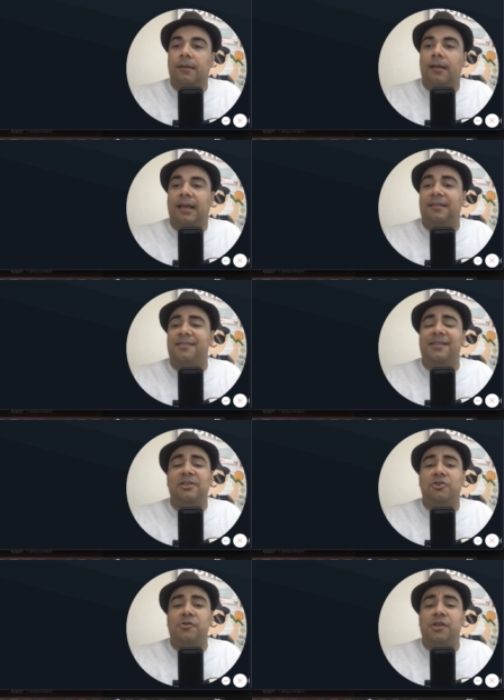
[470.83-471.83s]
Again, this
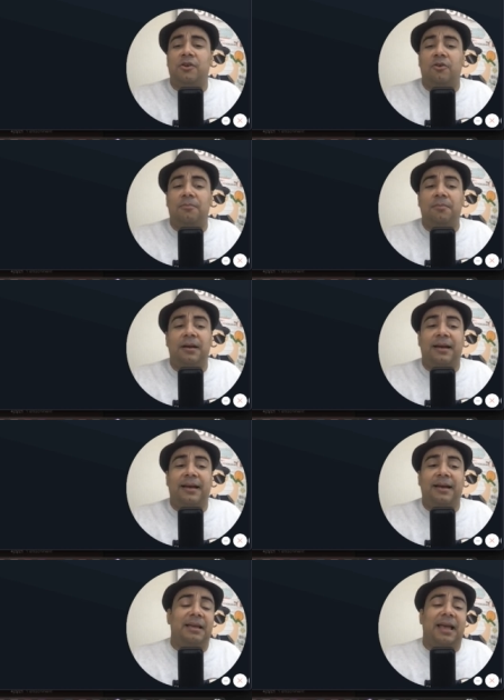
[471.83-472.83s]
issue is a Chrome.
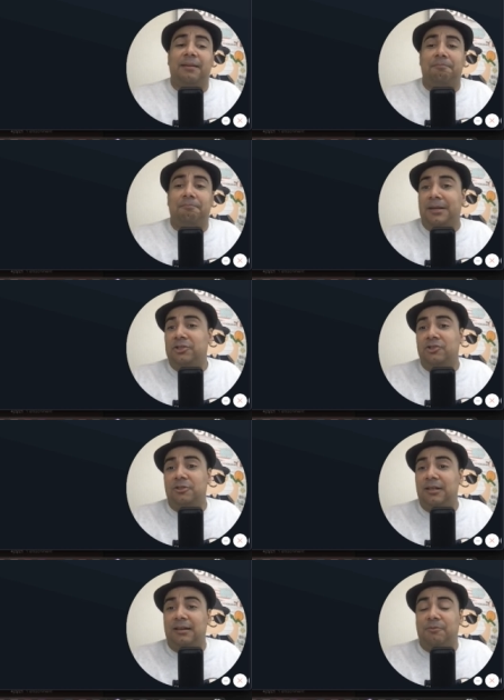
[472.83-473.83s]
I, I am
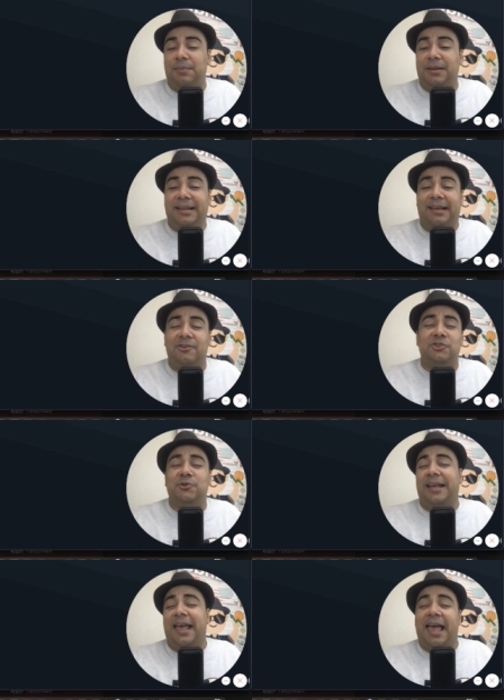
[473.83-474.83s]
patient. It may take
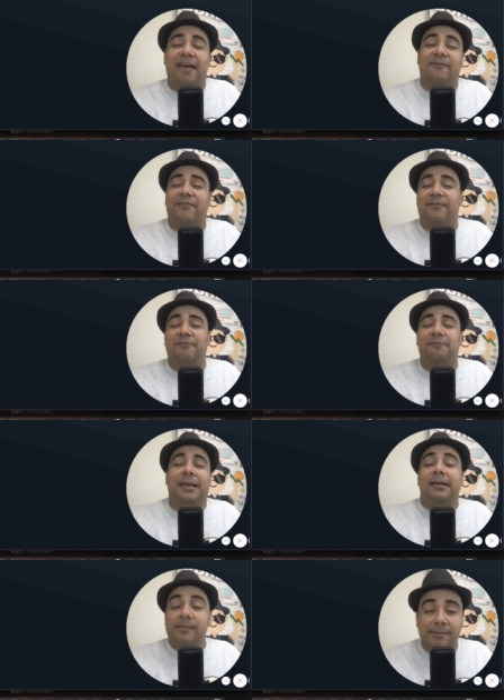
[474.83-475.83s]
usually half
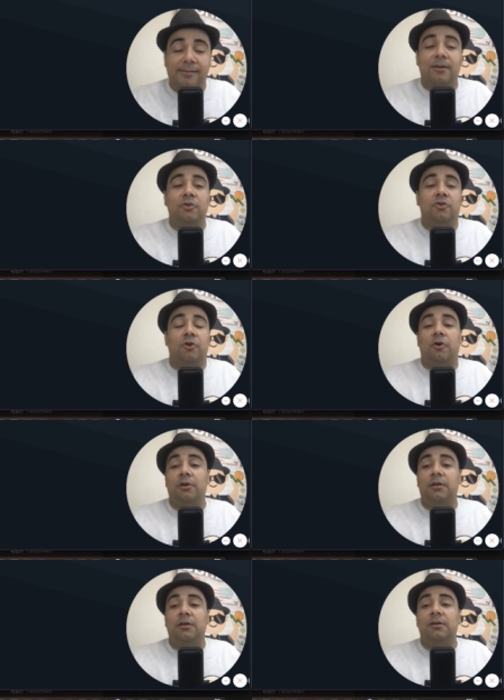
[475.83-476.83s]
minutes to
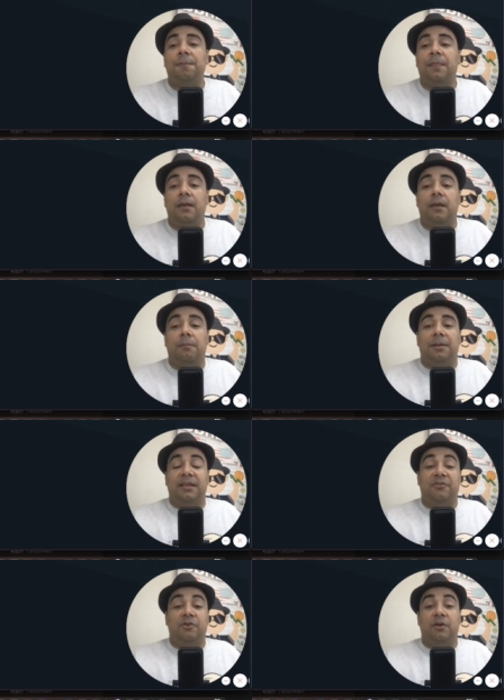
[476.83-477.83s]
load.
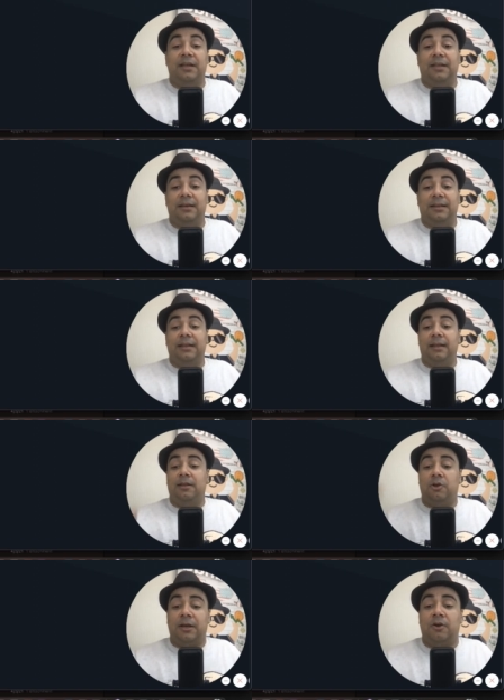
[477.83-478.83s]
But if you get
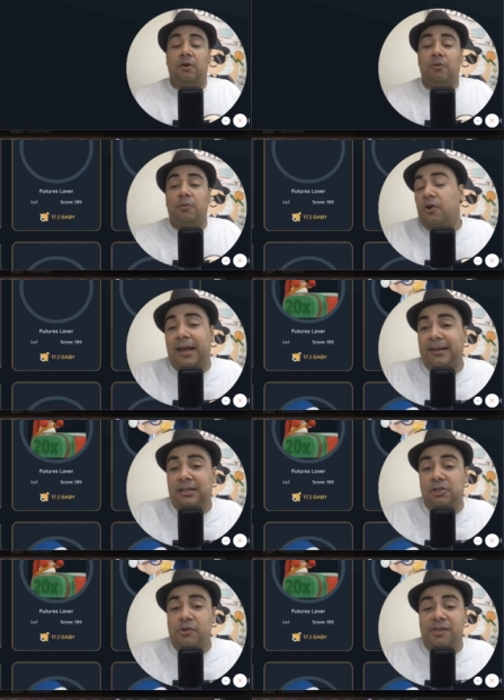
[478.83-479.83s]
irritated, you can always go ahead
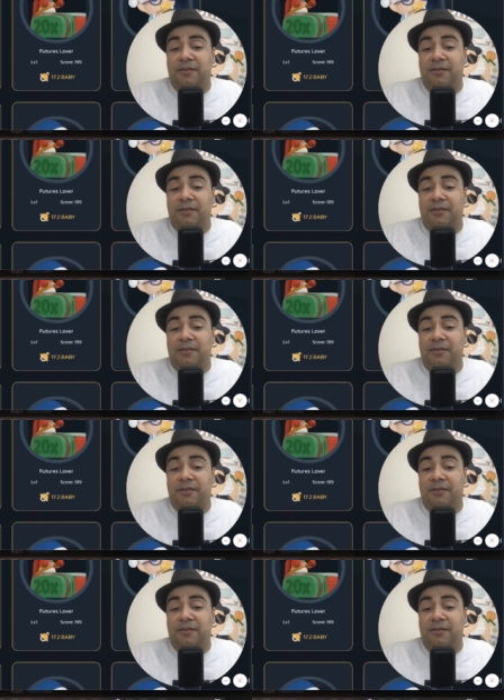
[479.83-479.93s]
and use